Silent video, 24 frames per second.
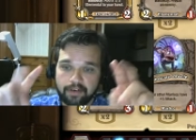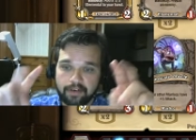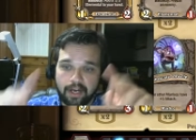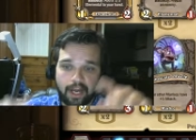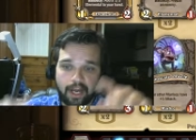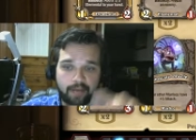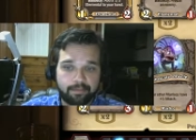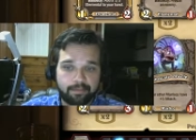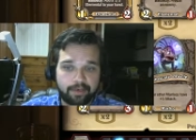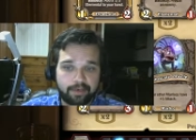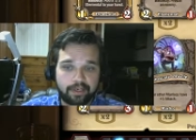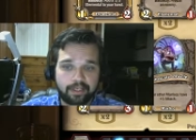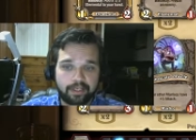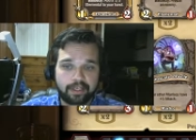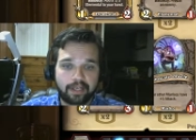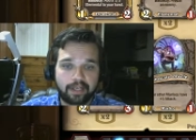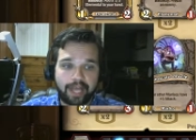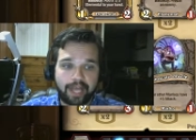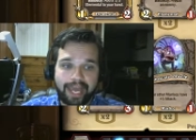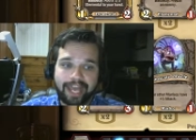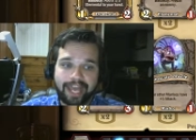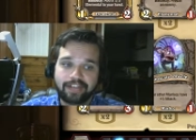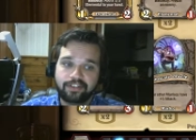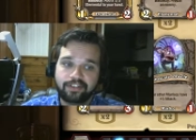I put a little
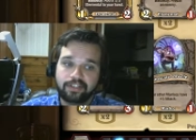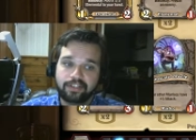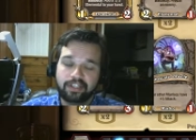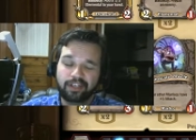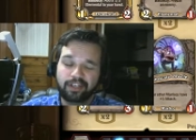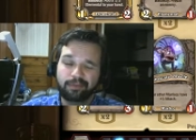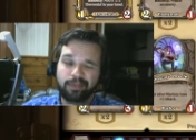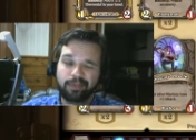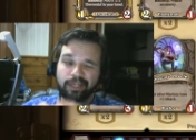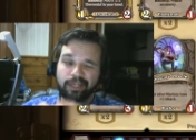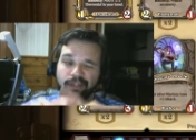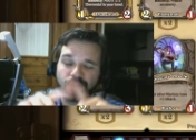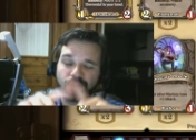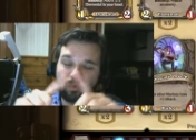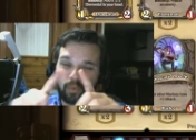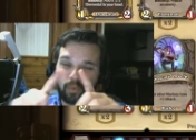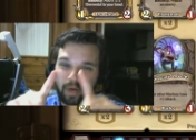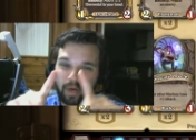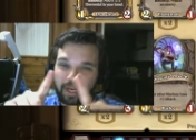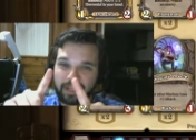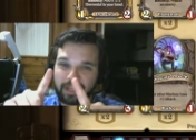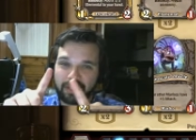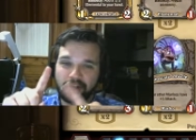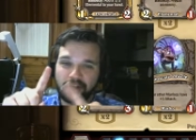asterisk there because
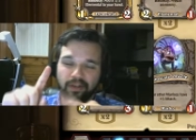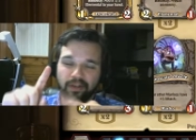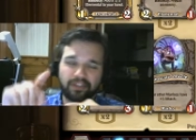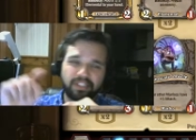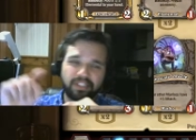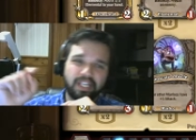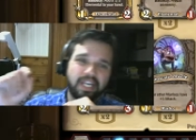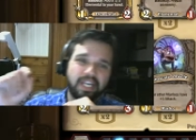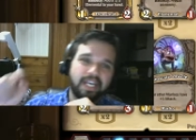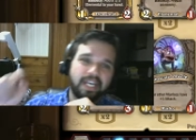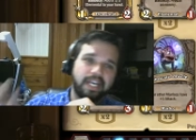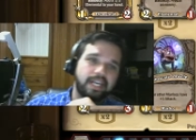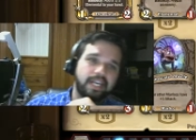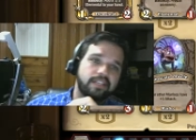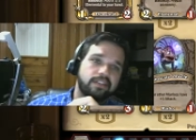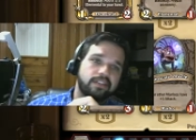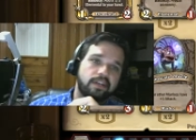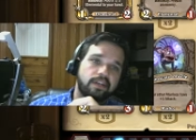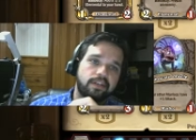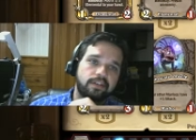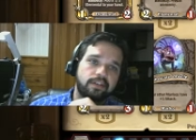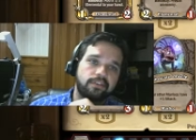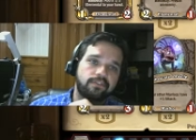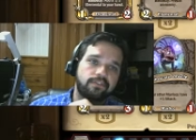one of those is our
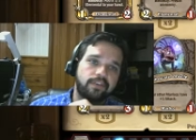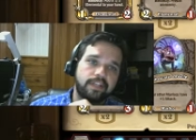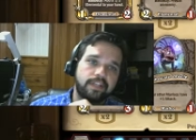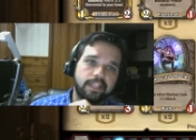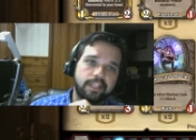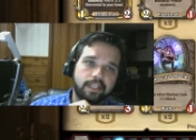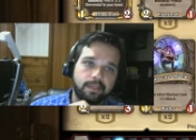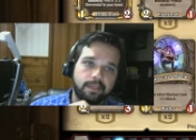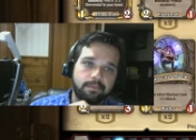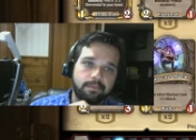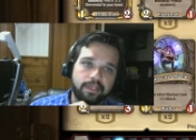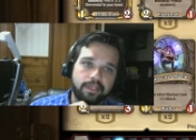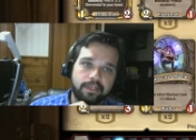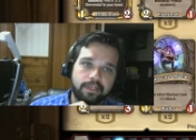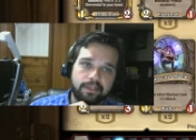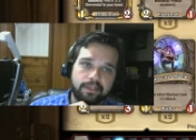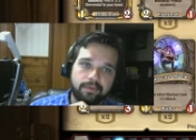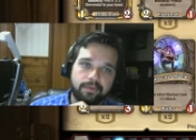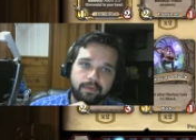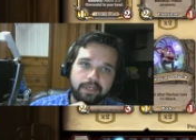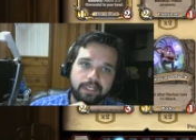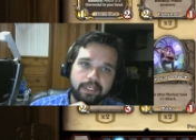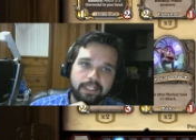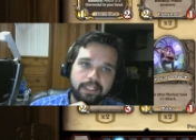good friend the Chameleon.
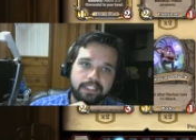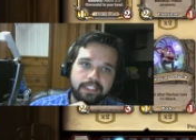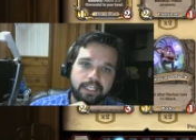We're going to check